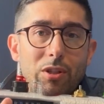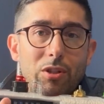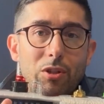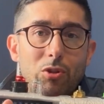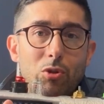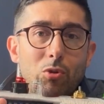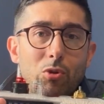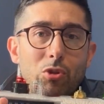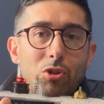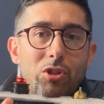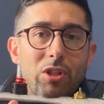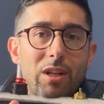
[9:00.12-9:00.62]
the
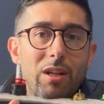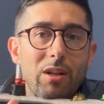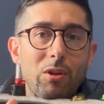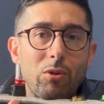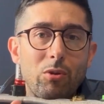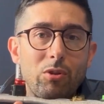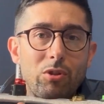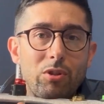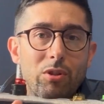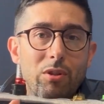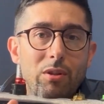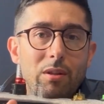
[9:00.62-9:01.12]
two
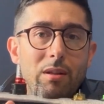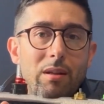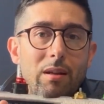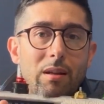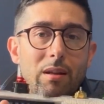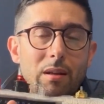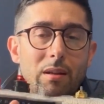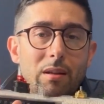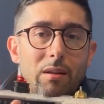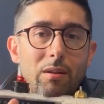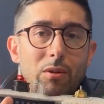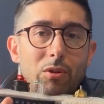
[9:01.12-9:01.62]
scales
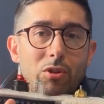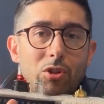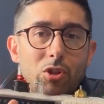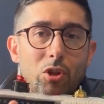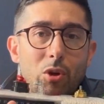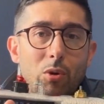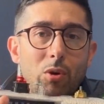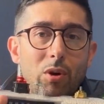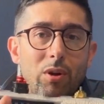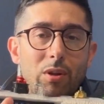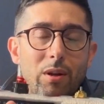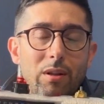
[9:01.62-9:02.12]

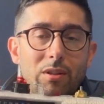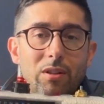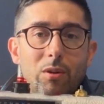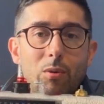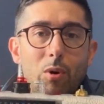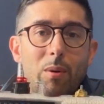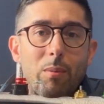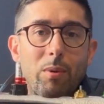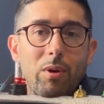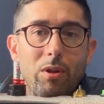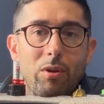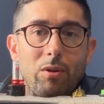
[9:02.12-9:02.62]
shown on the
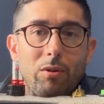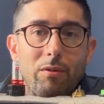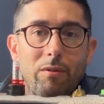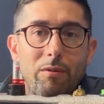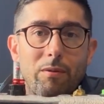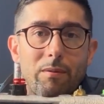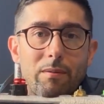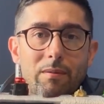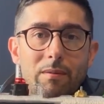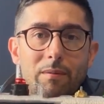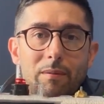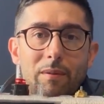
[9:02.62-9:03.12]
thermometer.
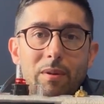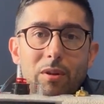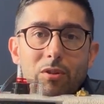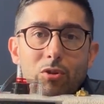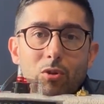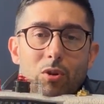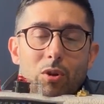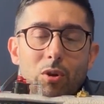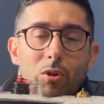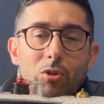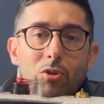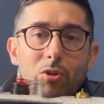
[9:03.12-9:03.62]
So
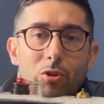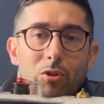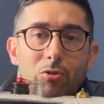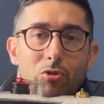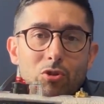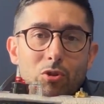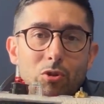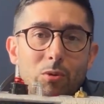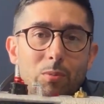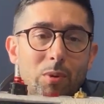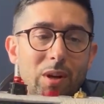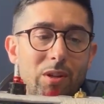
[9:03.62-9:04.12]
it also gives
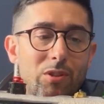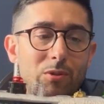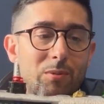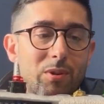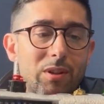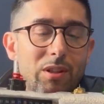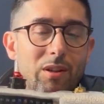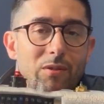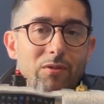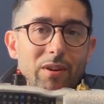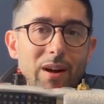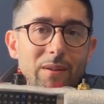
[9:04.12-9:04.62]
you the
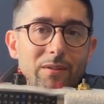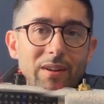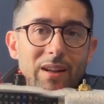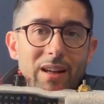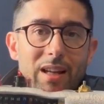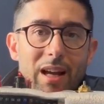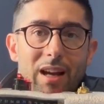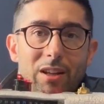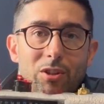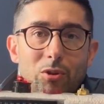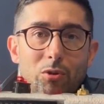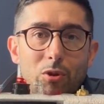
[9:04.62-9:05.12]
possibility of having an
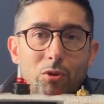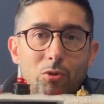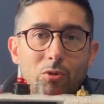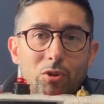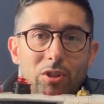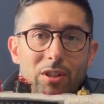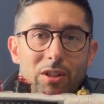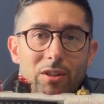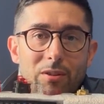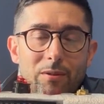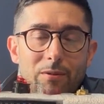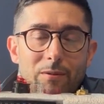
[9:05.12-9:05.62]
accurate
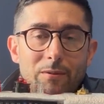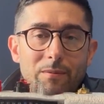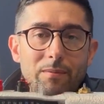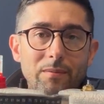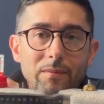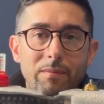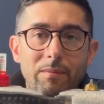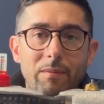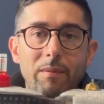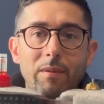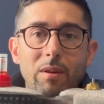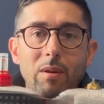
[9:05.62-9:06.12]
reading.
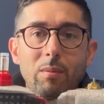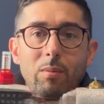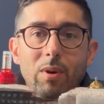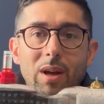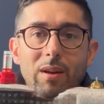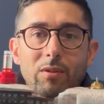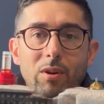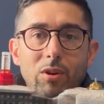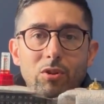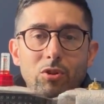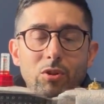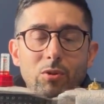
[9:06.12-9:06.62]
We
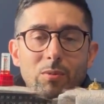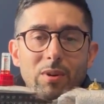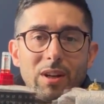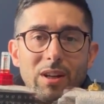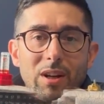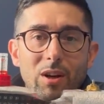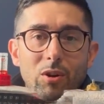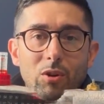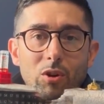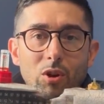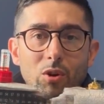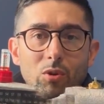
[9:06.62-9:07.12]
have also made
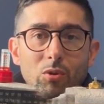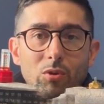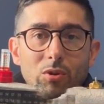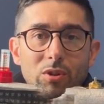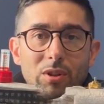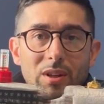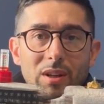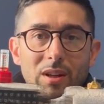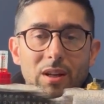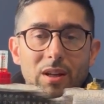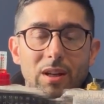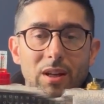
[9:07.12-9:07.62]
our
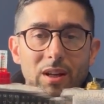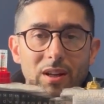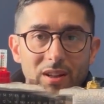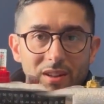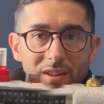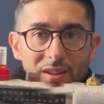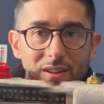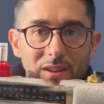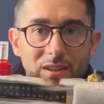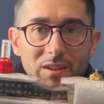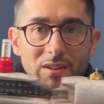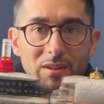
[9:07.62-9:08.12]
own
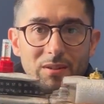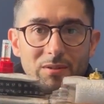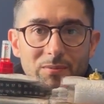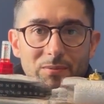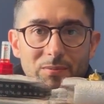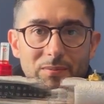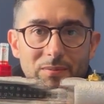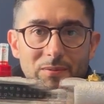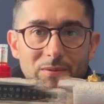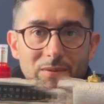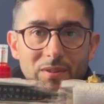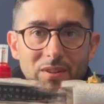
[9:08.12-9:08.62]

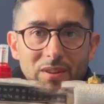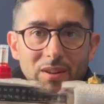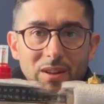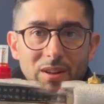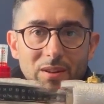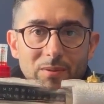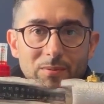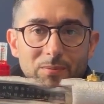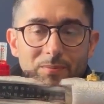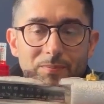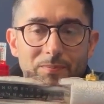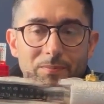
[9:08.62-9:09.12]
um,
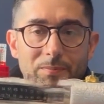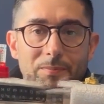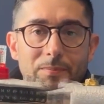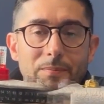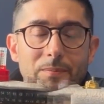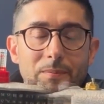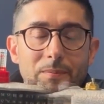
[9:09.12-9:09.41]
um,